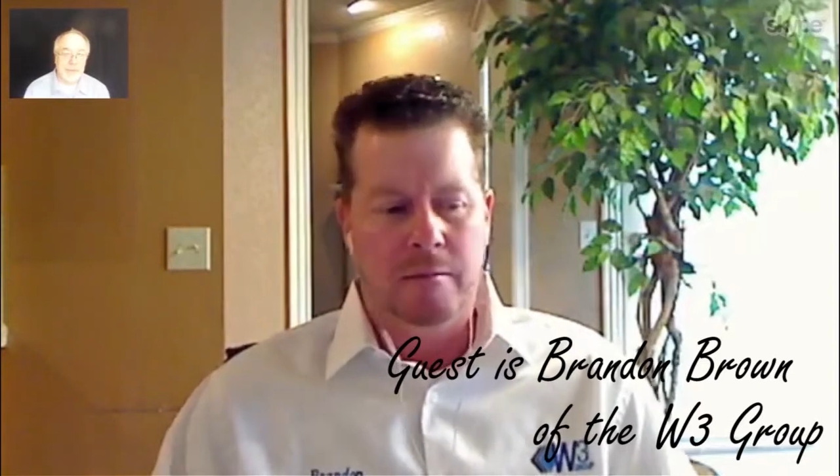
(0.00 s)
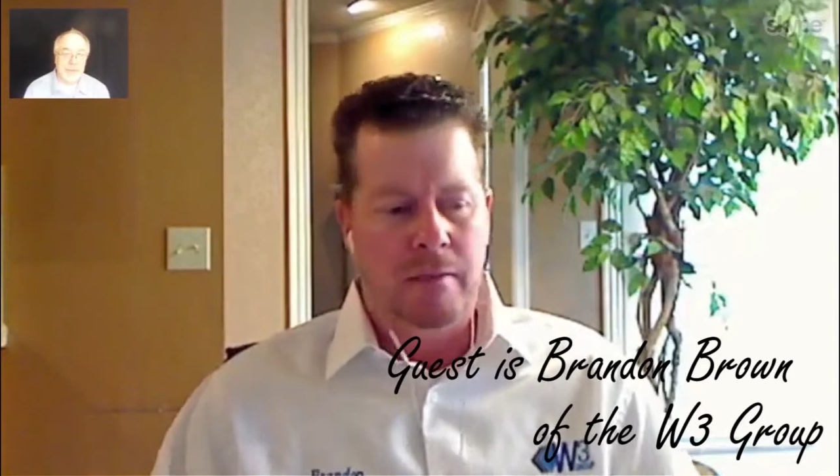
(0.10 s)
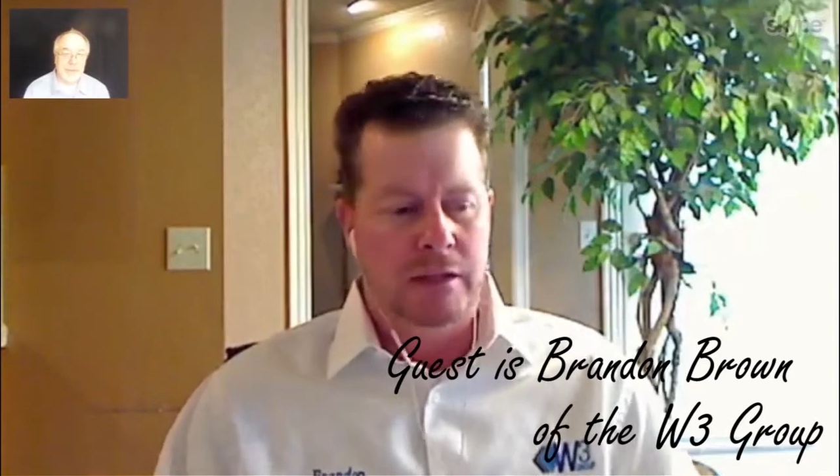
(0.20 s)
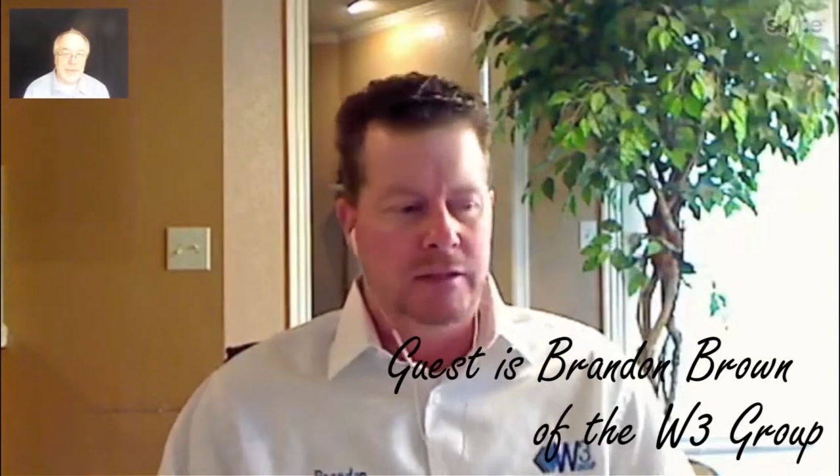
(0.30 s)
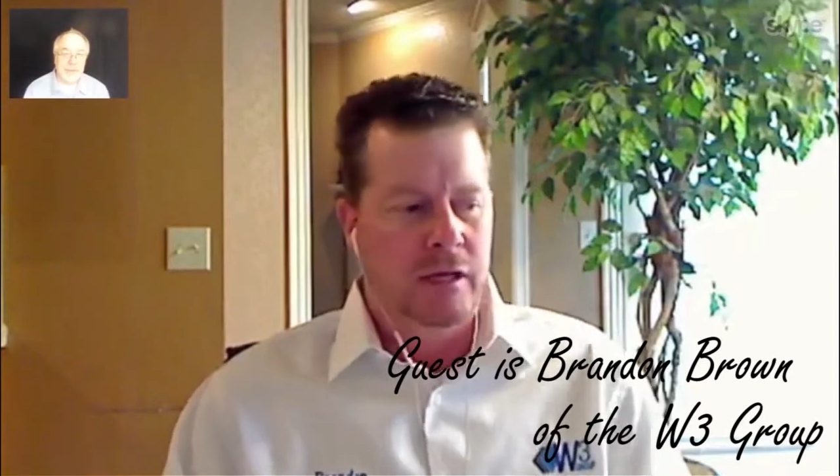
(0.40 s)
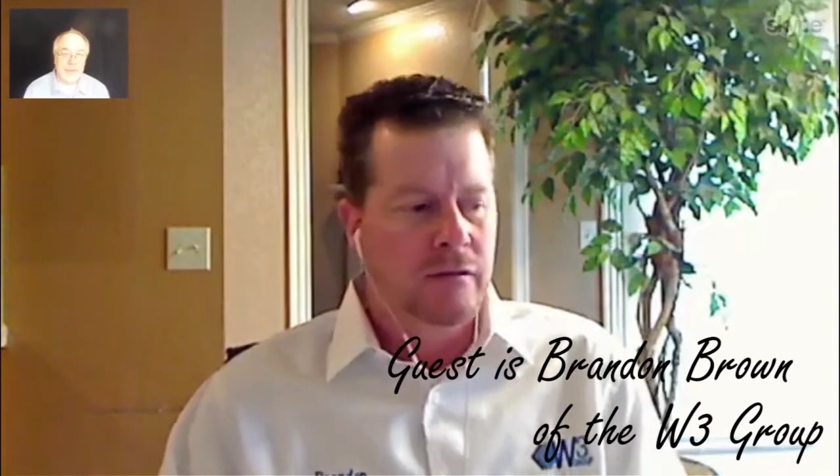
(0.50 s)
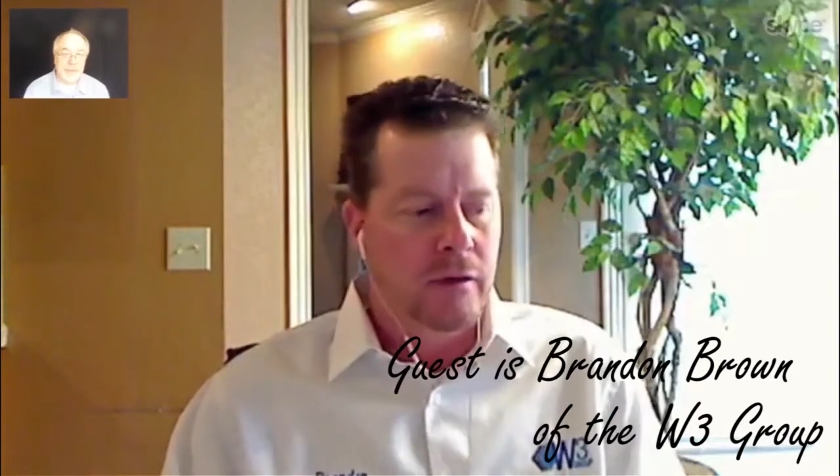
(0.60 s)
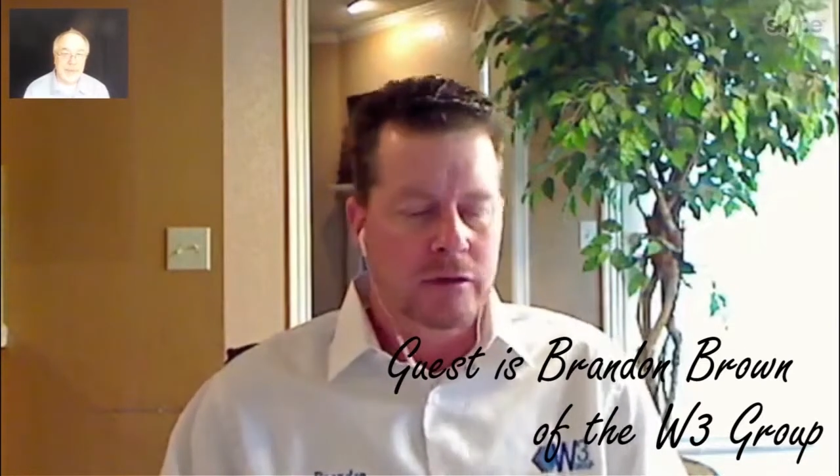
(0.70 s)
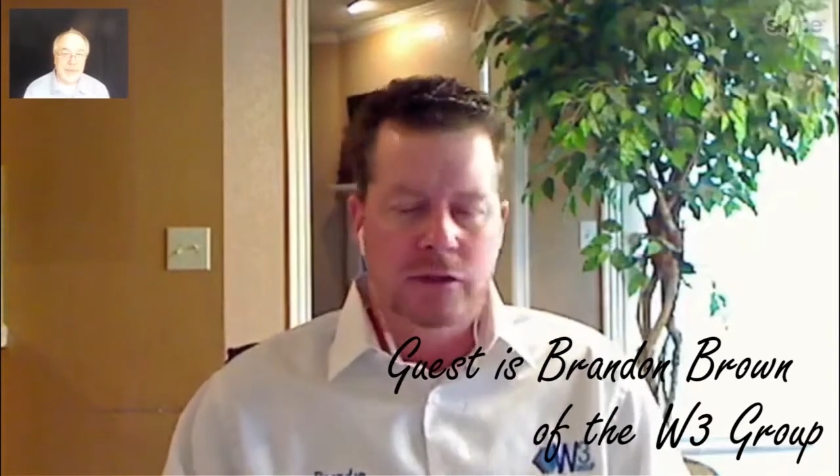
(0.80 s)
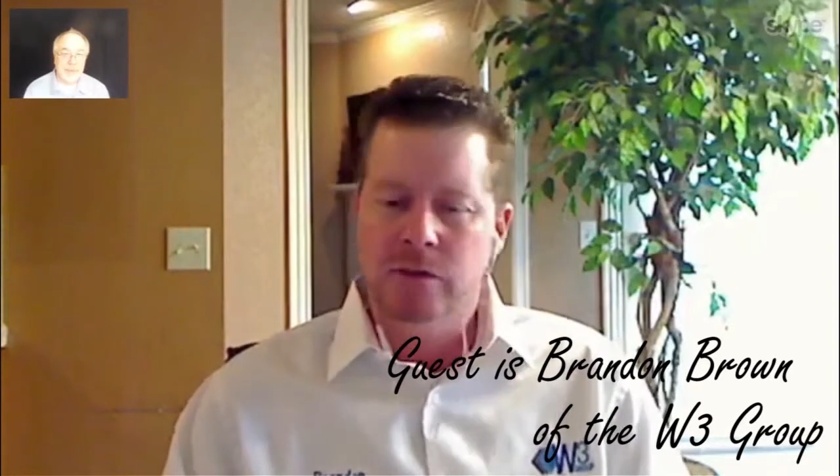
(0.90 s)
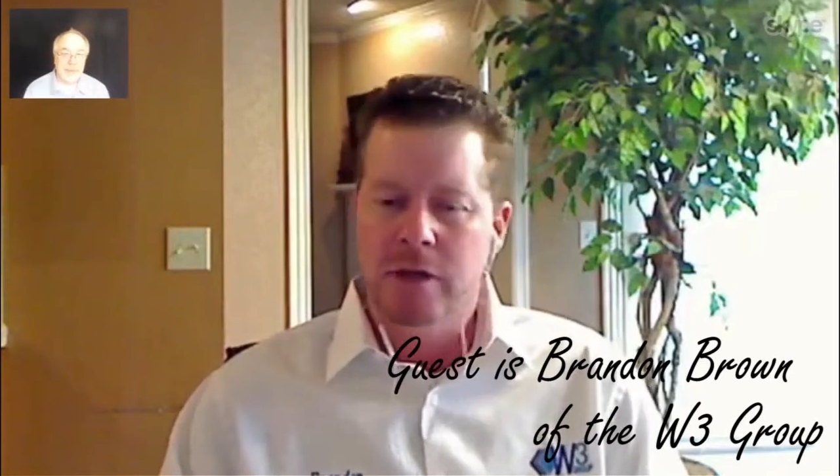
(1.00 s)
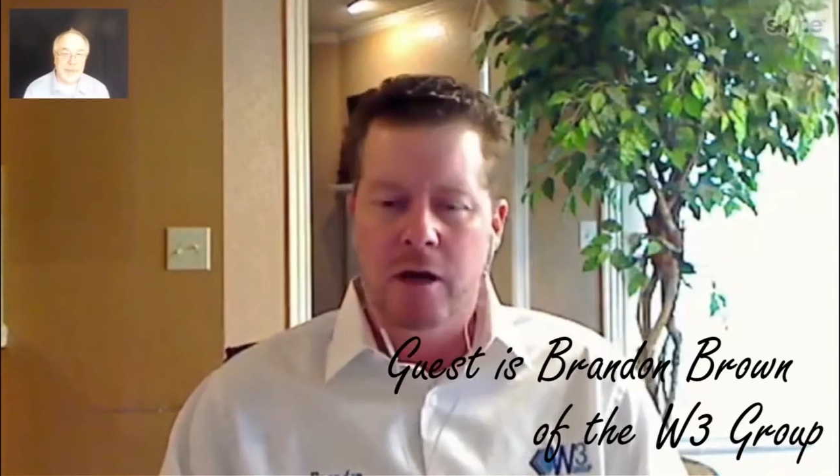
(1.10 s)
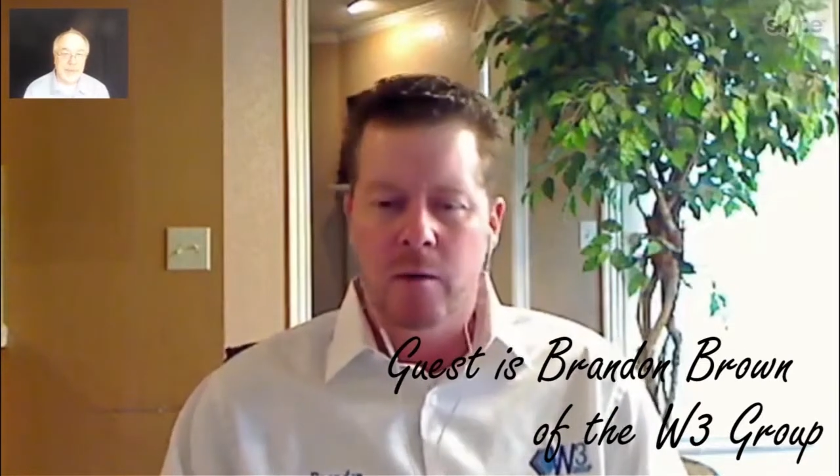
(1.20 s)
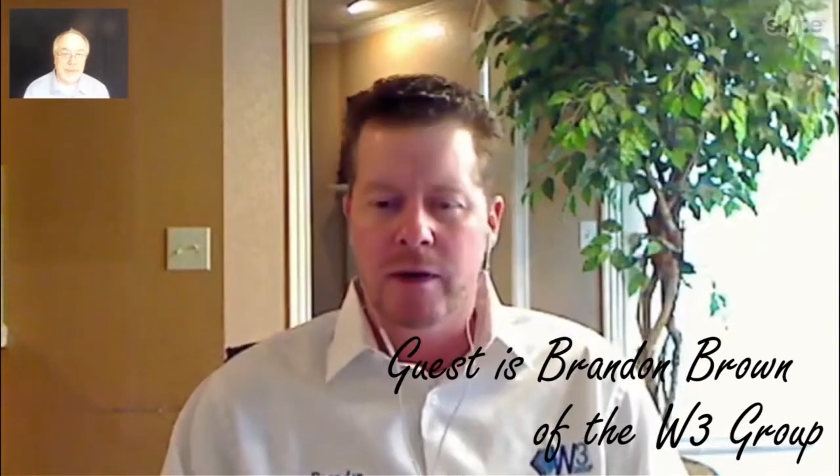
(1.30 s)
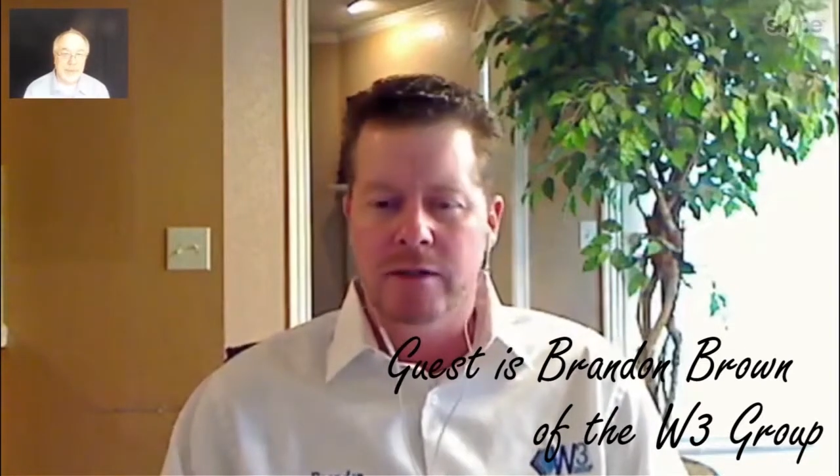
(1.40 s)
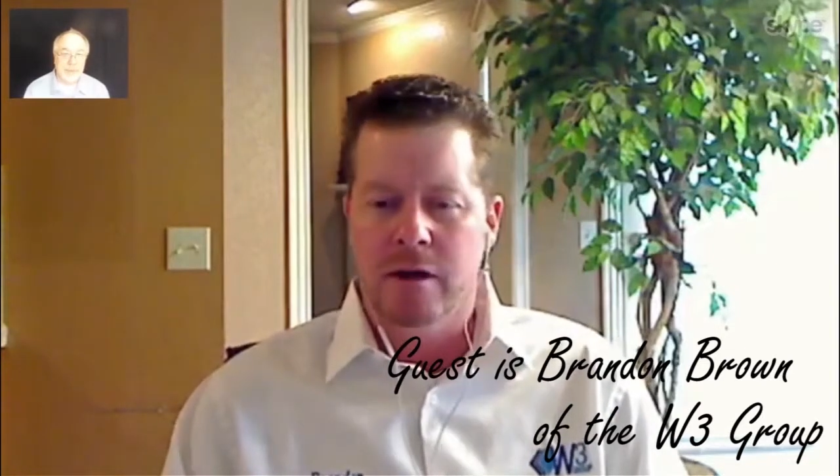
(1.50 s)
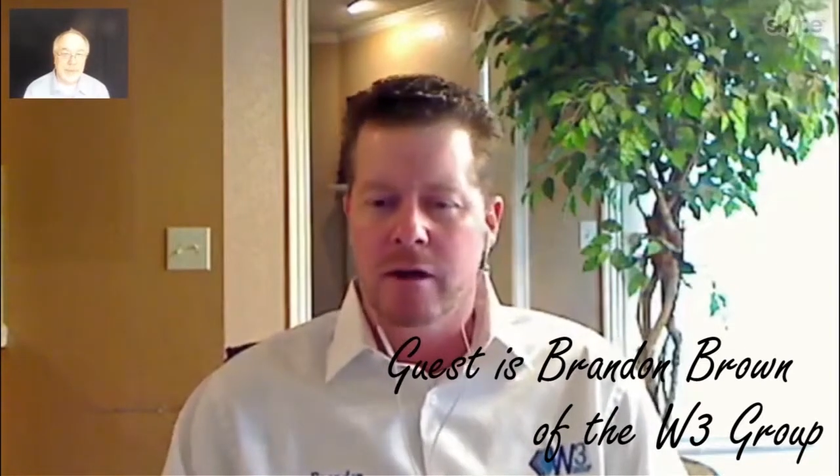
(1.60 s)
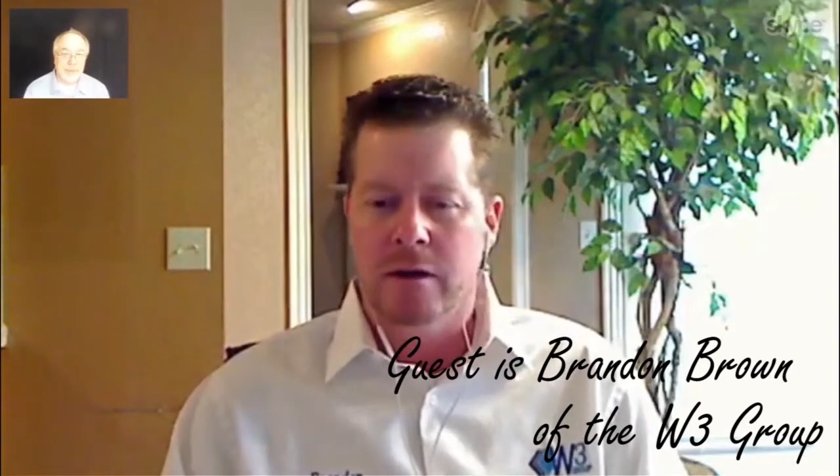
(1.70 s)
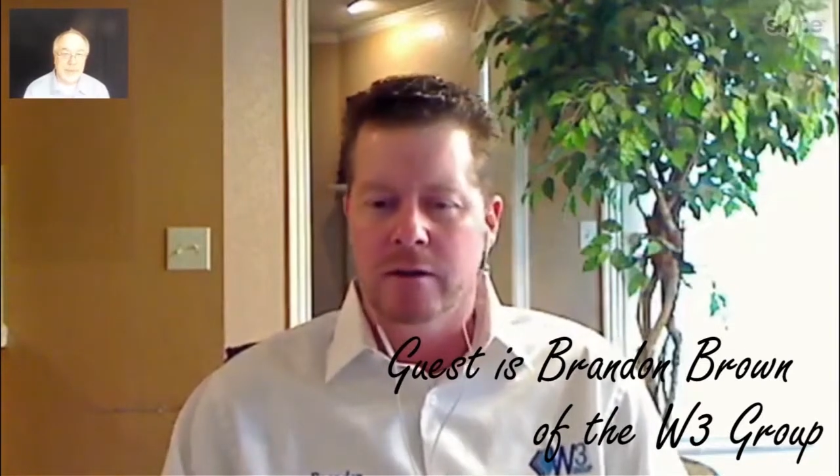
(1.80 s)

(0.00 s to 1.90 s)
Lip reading: My cell phone is usually always on.